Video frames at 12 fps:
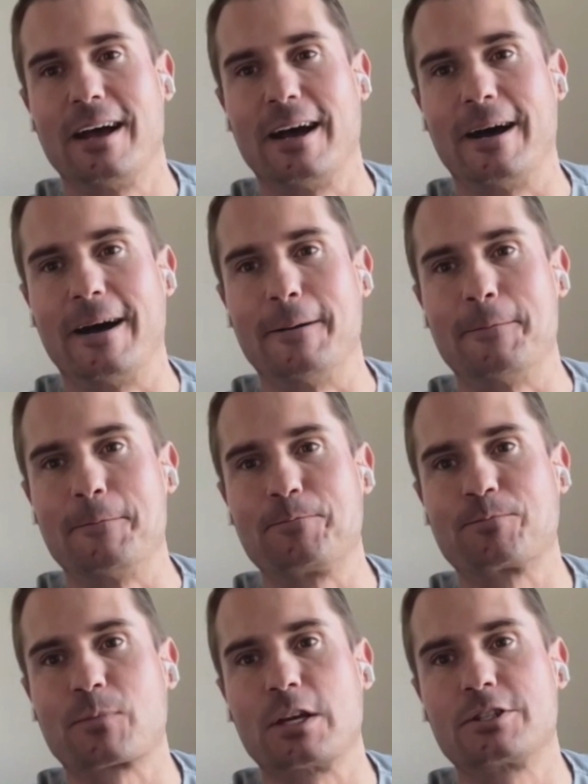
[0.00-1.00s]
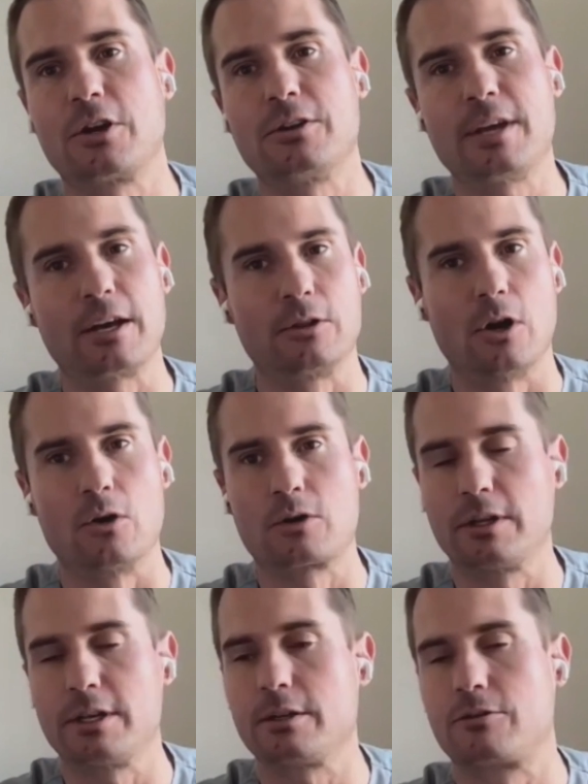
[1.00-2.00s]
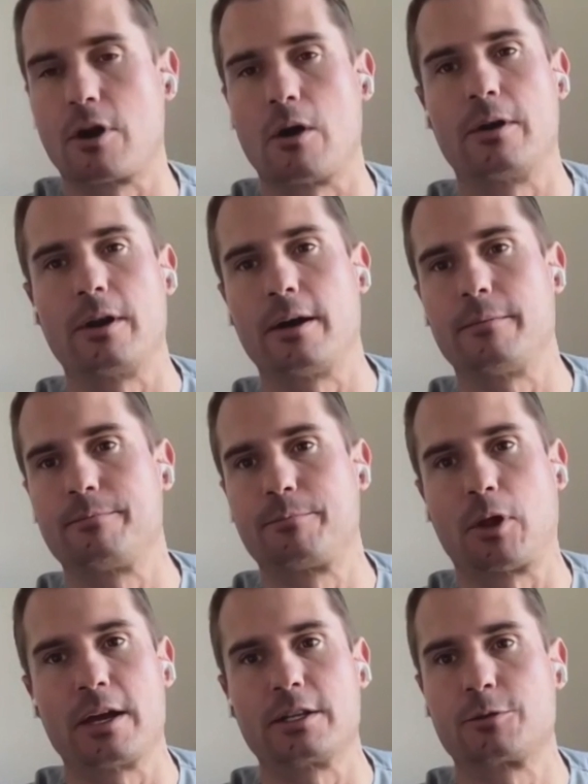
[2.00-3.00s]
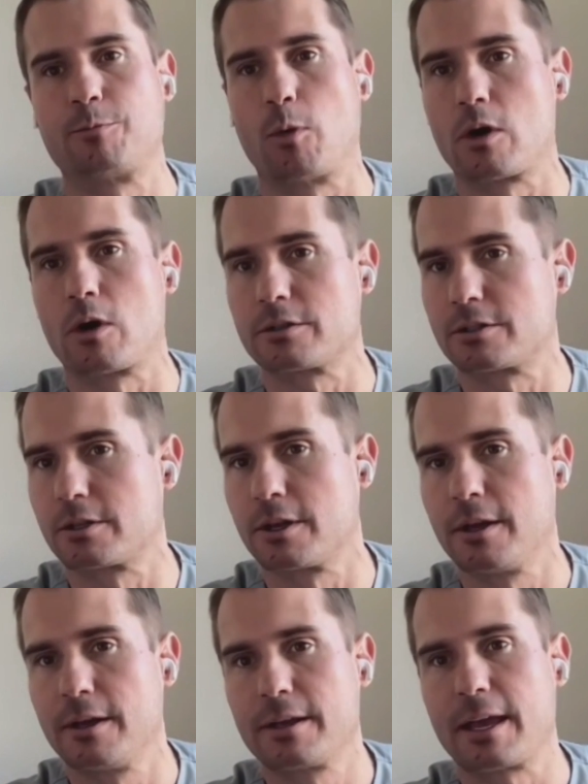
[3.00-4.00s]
Yeah. So yeah, locally growing up, playing sports,